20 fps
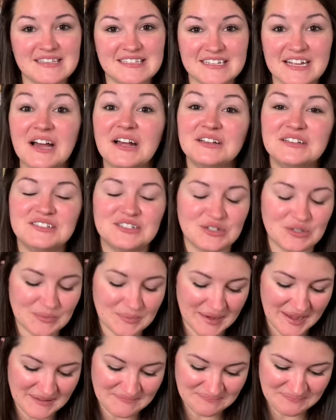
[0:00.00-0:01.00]
to undo,
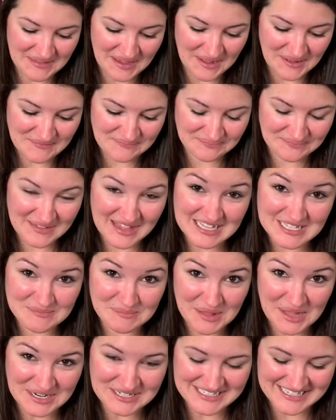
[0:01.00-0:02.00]
but it's
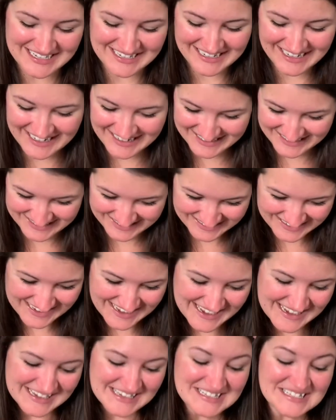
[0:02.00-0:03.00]
plugged in.
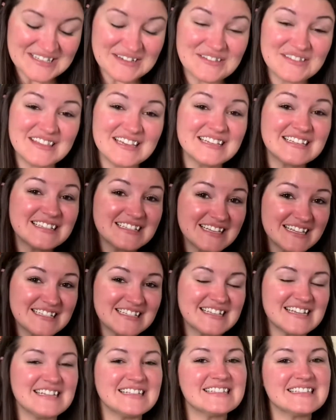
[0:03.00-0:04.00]
So this sits
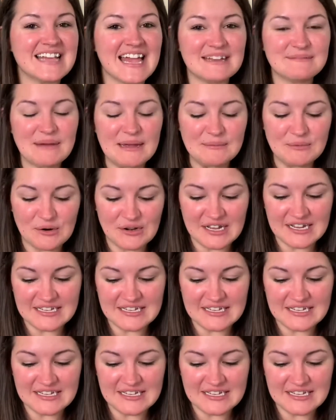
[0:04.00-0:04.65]
inside my morning